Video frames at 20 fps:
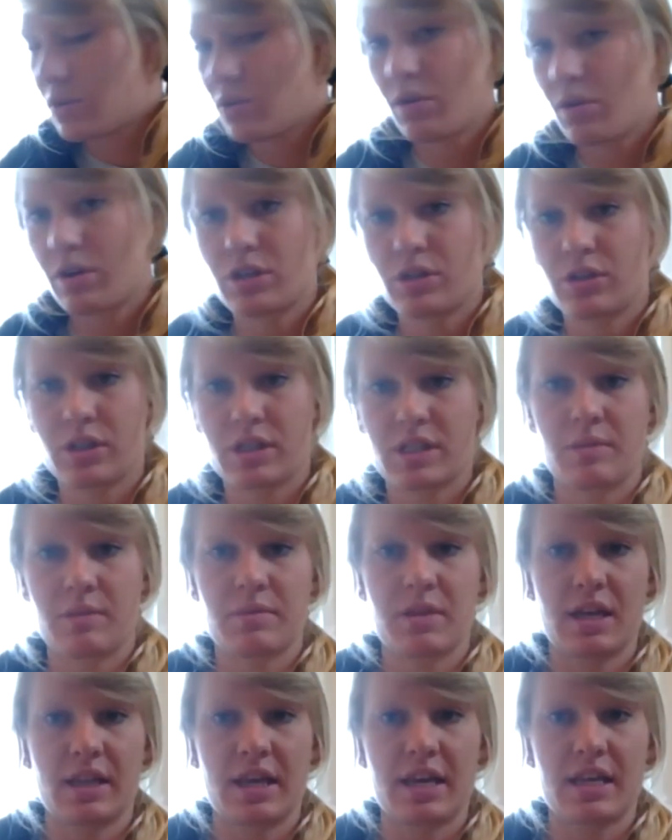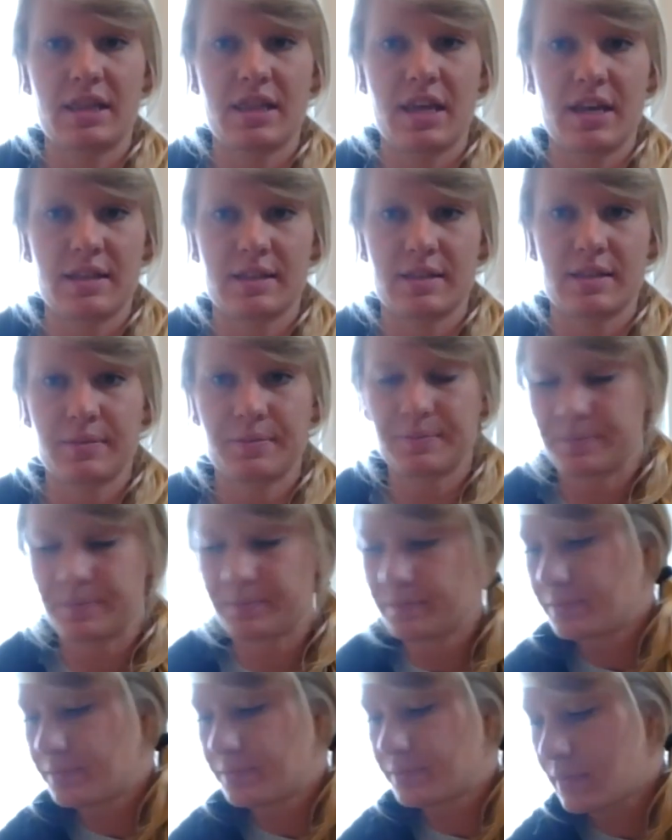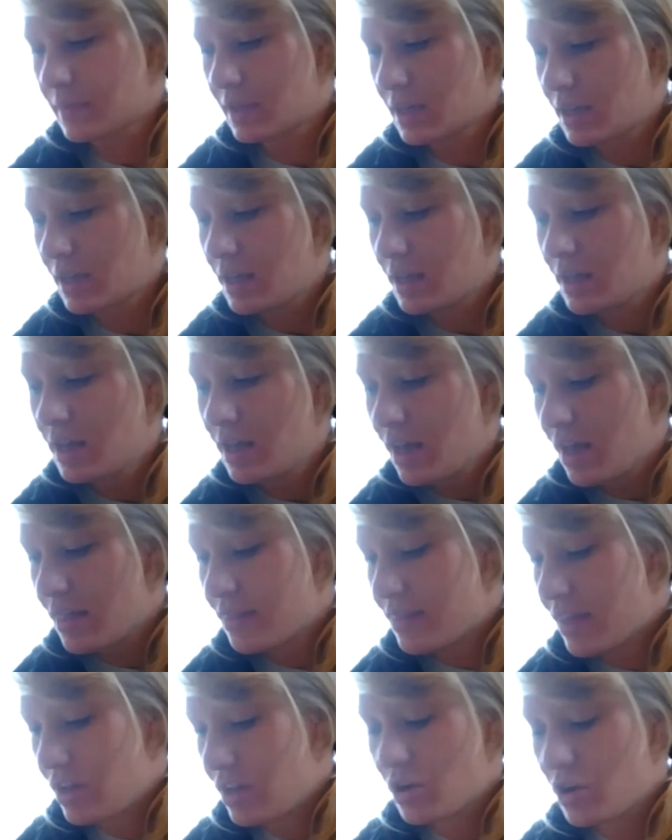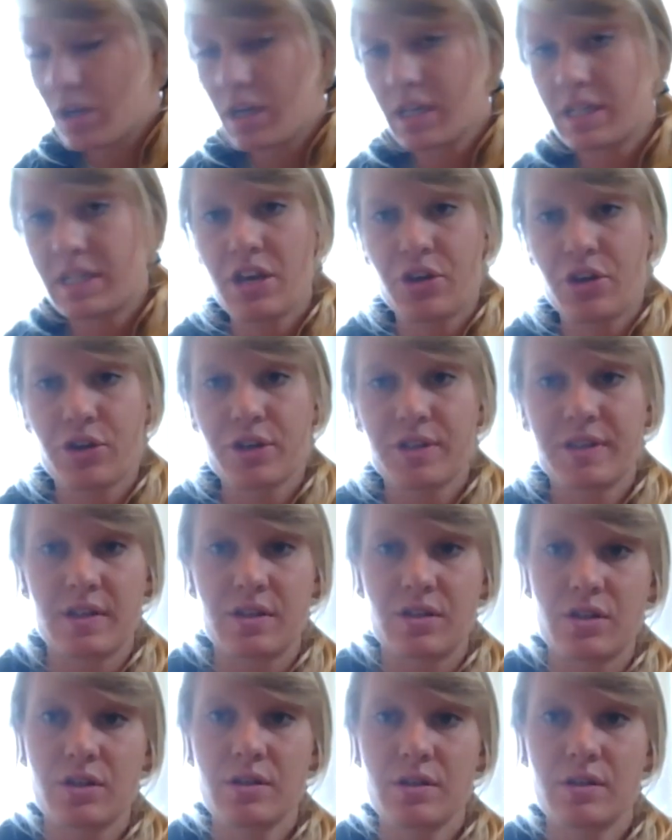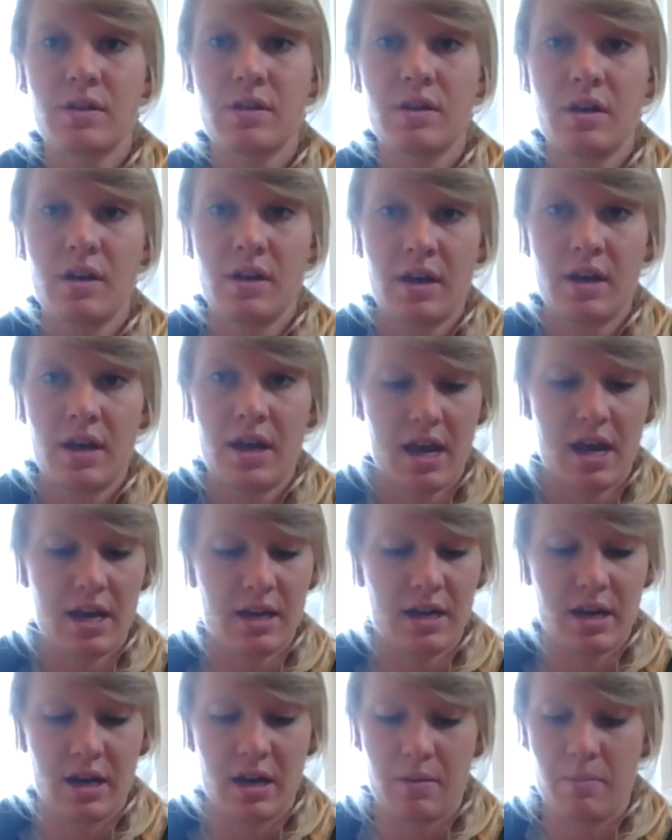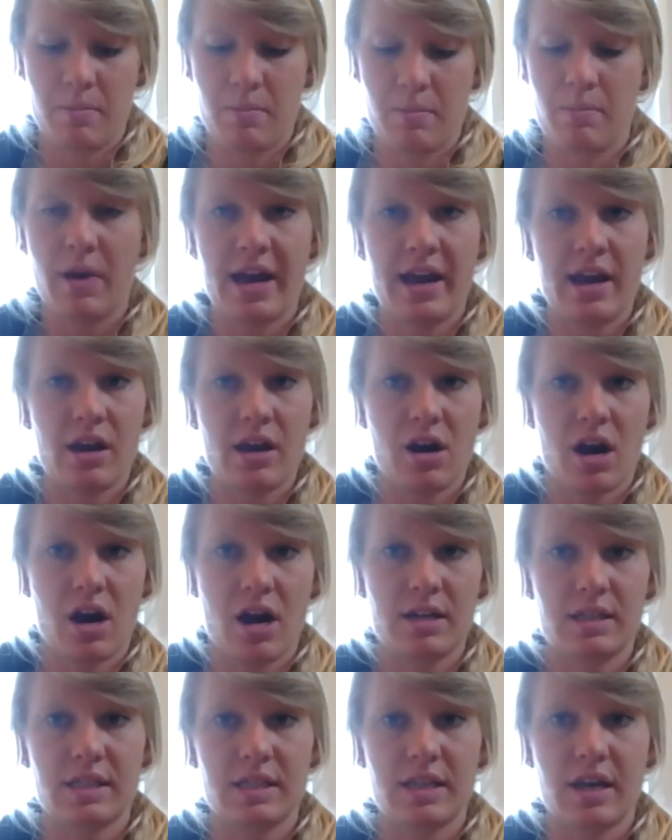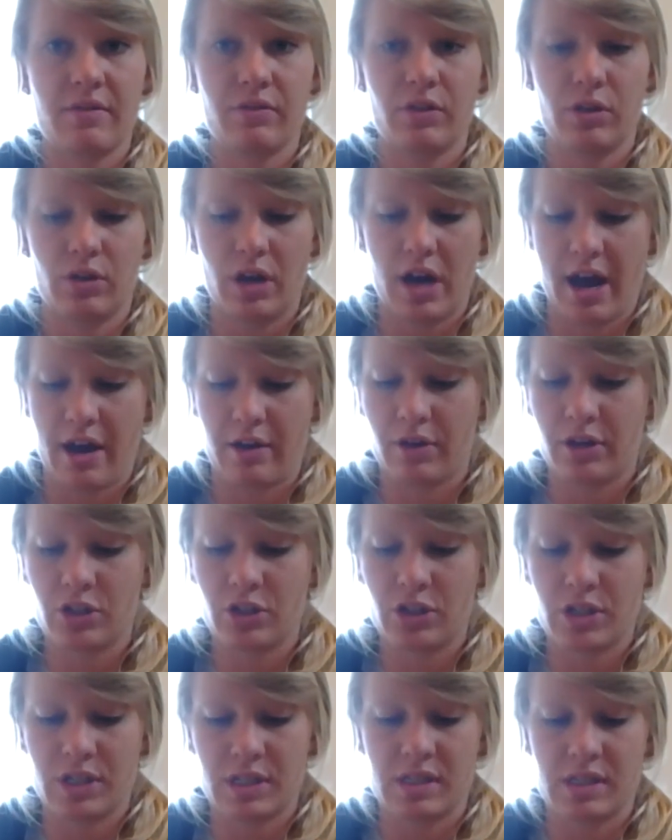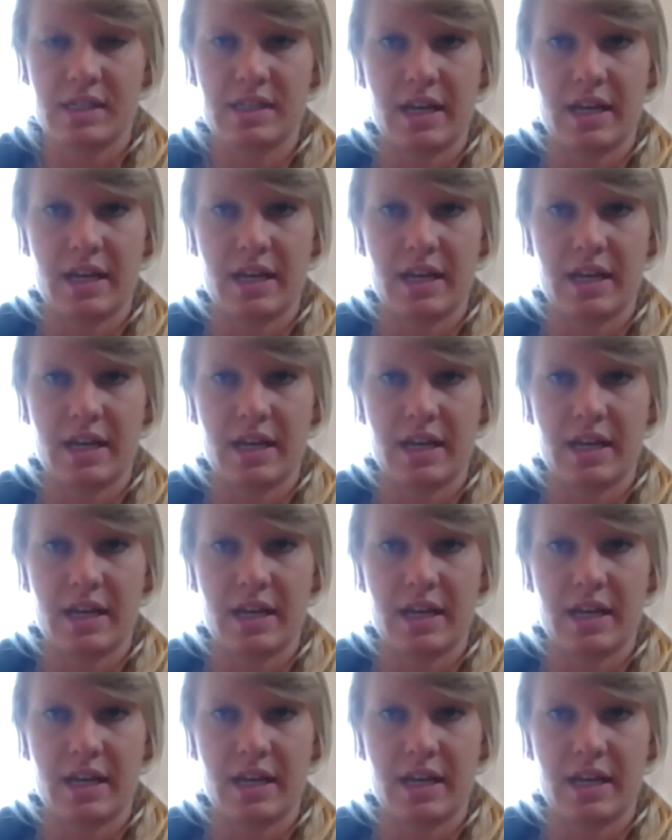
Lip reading: going to look something like this. Then you're going to take your scissors, and my egg cartons have little high ridges in the